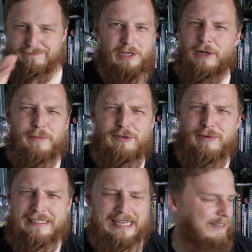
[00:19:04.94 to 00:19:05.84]
Don't know which
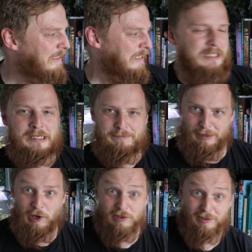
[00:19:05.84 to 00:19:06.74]
one yet,
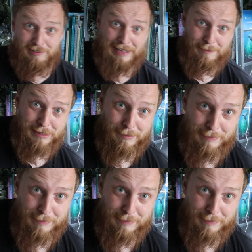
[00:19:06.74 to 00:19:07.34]
but lots of setups